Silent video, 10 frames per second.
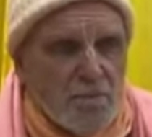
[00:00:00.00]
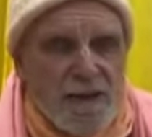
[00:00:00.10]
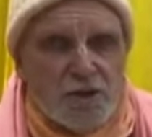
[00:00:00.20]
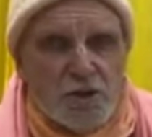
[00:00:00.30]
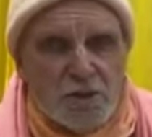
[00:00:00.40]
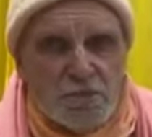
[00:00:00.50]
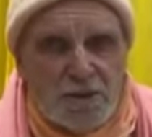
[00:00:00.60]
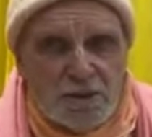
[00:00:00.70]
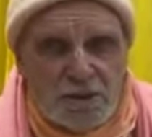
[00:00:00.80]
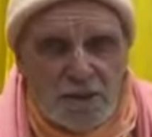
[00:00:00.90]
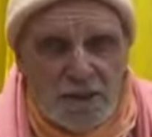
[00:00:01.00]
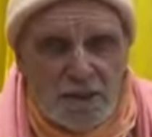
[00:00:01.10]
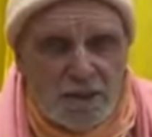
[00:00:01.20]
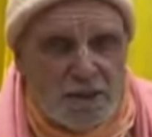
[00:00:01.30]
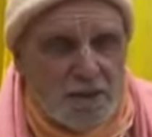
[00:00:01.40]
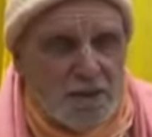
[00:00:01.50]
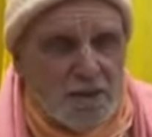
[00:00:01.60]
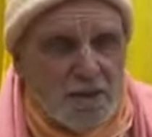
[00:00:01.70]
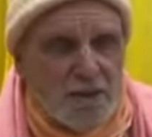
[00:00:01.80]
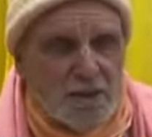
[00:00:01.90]
measures, we can say,
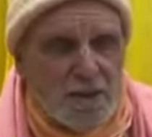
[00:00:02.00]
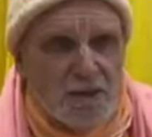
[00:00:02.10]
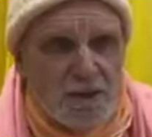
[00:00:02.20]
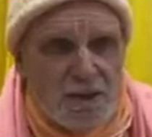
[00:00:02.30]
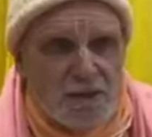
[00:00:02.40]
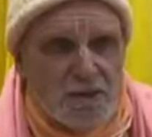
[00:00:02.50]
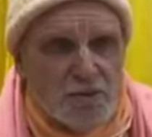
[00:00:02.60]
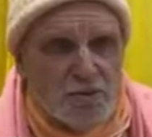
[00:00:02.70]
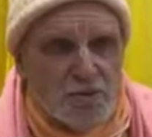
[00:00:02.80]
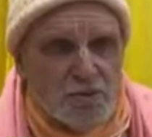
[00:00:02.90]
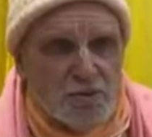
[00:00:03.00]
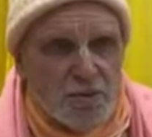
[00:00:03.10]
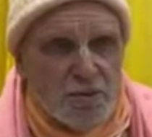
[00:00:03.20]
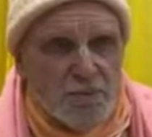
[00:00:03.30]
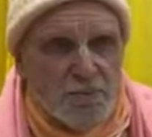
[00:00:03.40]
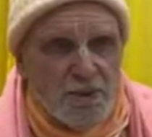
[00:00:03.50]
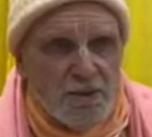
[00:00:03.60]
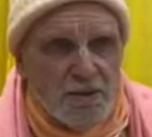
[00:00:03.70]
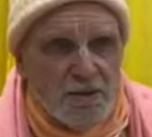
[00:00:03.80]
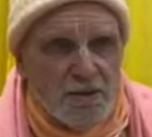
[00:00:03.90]
that are needed to
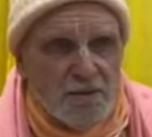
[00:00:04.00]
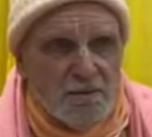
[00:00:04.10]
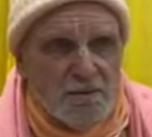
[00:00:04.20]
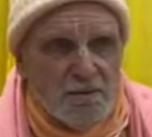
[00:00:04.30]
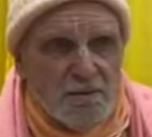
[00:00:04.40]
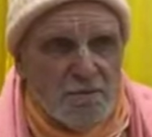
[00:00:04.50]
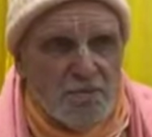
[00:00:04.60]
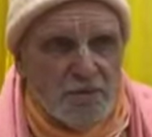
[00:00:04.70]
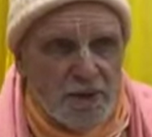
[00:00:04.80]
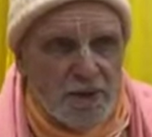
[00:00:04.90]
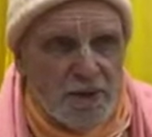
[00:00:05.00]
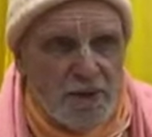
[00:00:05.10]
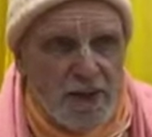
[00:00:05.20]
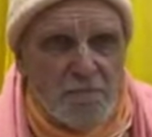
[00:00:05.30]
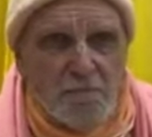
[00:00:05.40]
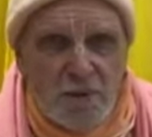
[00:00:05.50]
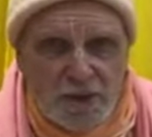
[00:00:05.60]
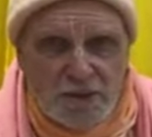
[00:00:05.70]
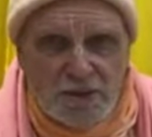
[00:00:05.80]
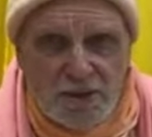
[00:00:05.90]
be fully
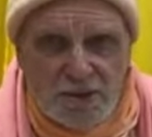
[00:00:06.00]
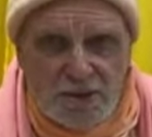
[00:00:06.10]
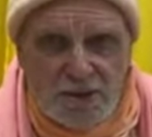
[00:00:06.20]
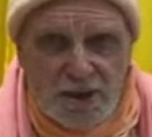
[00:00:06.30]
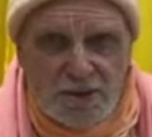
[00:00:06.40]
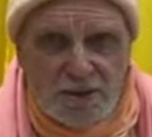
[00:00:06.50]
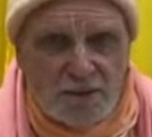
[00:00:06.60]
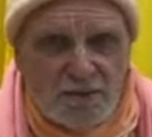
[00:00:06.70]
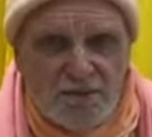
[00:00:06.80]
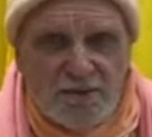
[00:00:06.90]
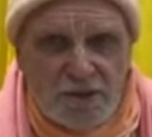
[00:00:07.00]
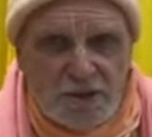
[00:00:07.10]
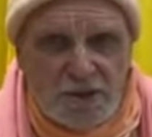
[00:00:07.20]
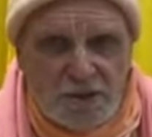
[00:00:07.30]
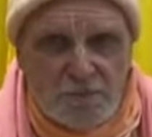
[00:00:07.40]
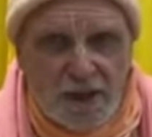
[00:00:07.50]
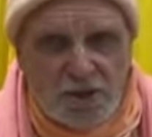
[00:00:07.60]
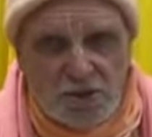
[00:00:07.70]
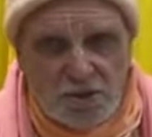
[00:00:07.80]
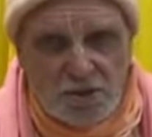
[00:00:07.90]
embraced by the sadhak. And the first is
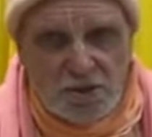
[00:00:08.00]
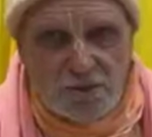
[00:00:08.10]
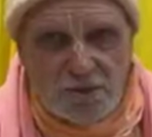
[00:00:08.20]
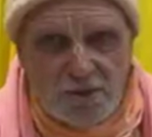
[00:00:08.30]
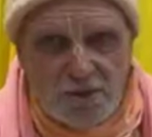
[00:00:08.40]
patience.